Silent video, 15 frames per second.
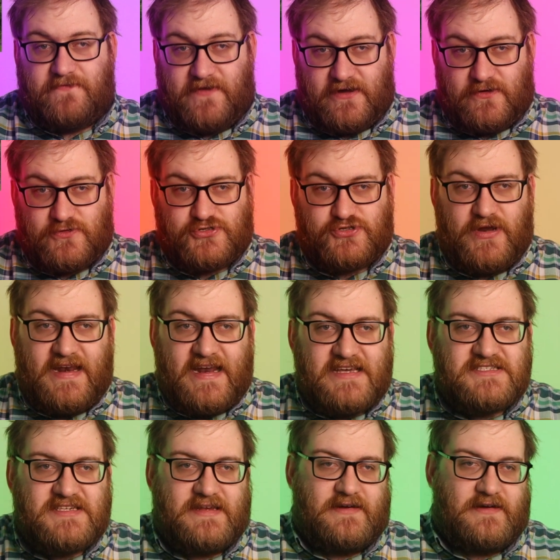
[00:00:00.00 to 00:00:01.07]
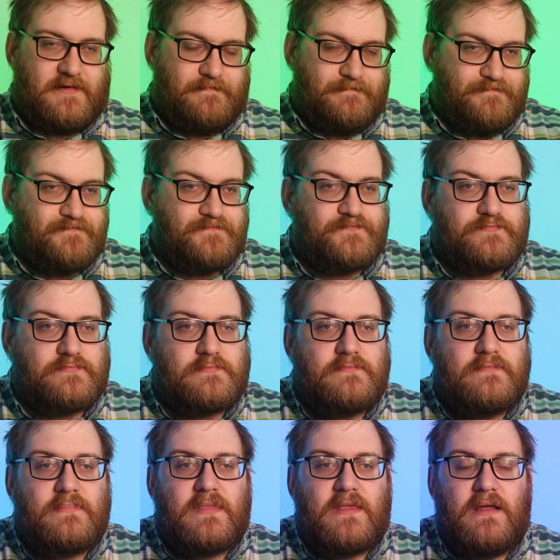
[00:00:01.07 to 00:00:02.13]
vehicle training centre.
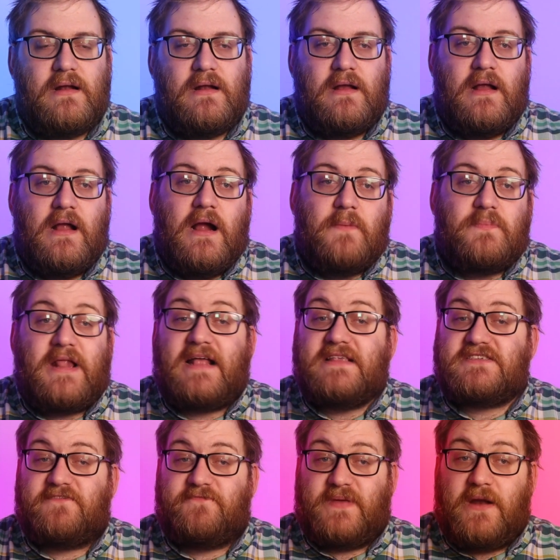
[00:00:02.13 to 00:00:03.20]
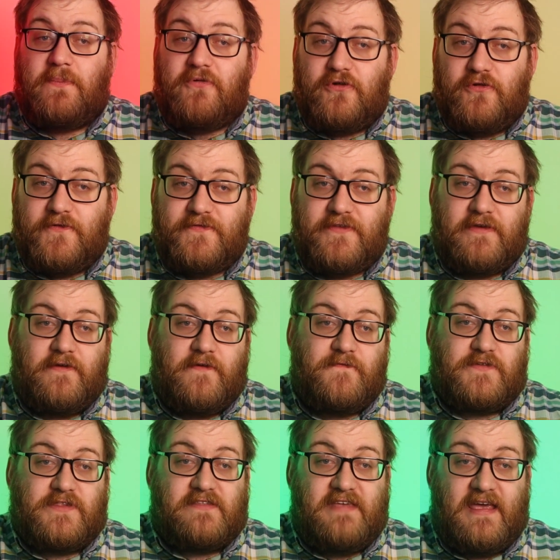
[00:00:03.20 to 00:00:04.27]
Plans have been approved
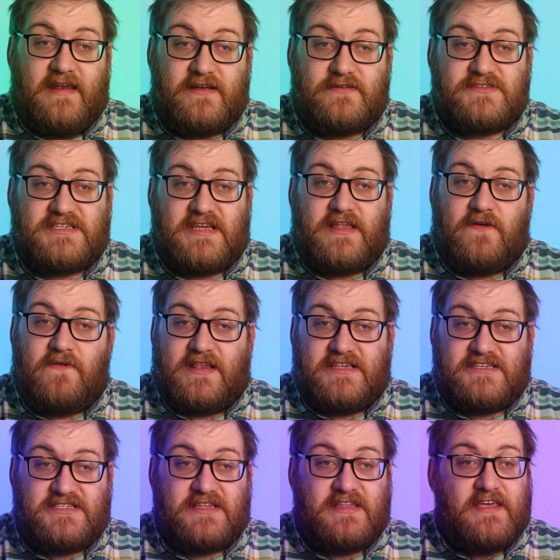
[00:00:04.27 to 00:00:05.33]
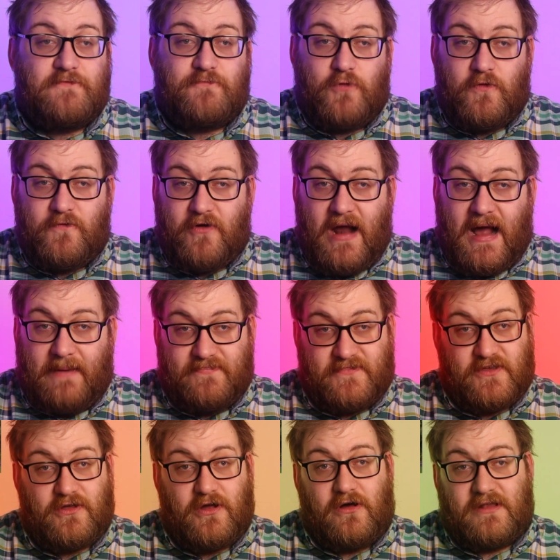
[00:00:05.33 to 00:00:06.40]
for the technical centre at the City of
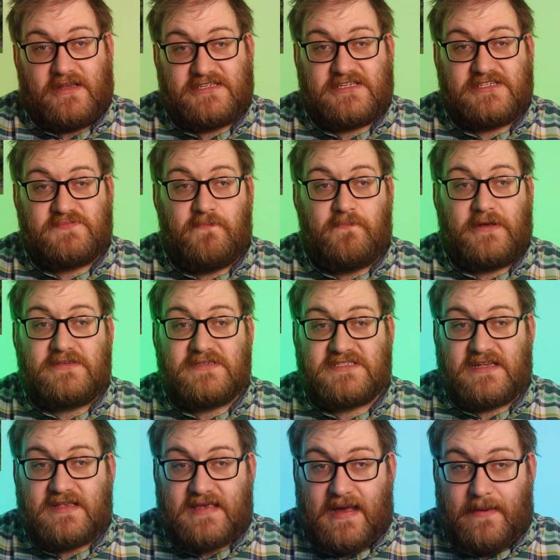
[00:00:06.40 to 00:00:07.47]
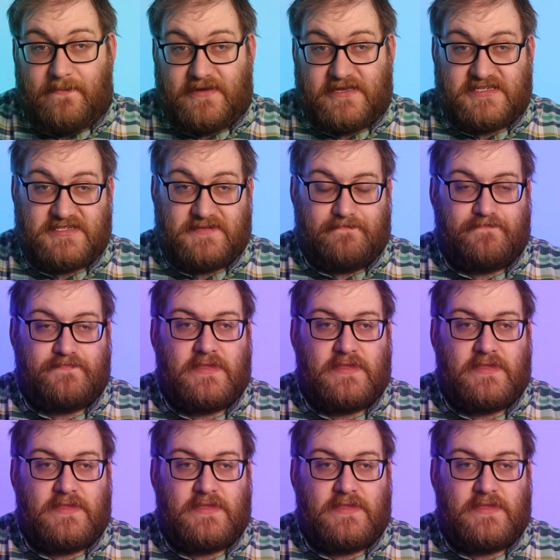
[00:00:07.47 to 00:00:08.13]
Wolverhampton College's Bilston campus.